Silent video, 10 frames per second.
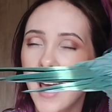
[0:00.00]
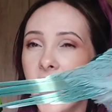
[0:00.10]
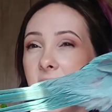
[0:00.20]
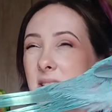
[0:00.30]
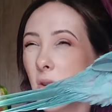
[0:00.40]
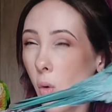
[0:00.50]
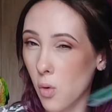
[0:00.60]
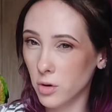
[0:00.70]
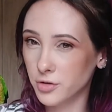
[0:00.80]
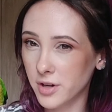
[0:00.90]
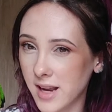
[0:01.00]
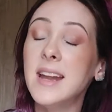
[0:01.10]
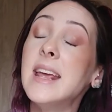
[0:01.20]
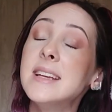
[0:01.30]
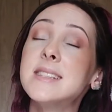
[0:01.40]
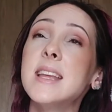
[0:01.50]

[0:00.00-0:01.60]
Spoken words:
He's ornery. He is